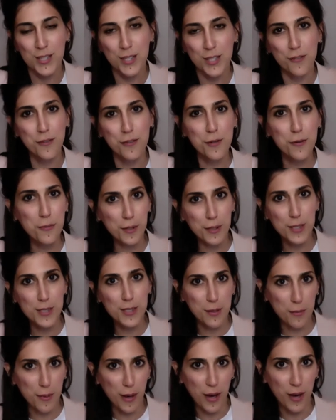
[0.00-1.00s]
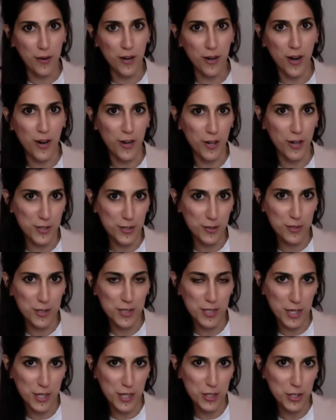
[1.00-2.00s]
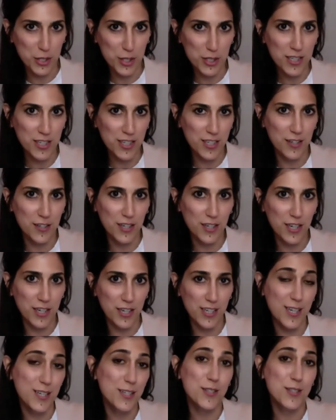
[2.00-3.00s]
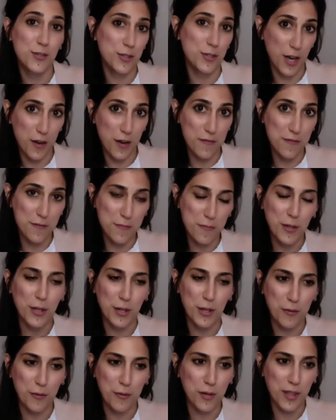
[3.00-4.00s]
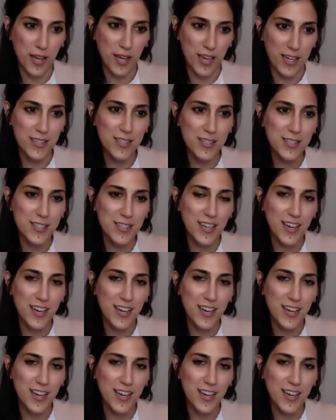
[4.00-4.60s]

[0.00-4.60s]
So, a few words about our association in case you're not familiar with us.